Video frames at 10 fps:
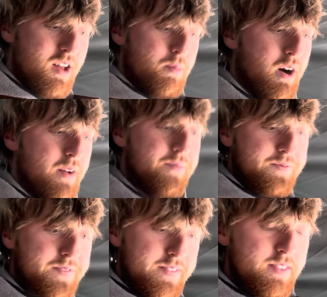But
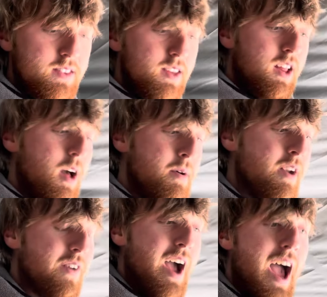I mean,
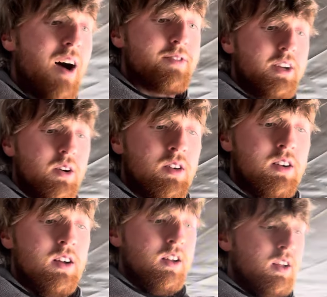if I have to,
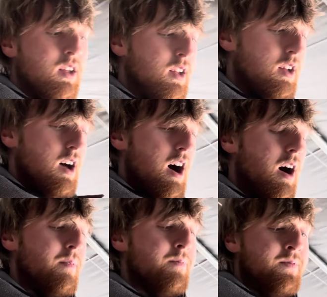
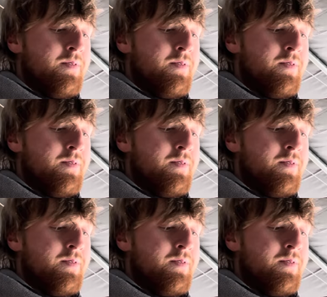I'll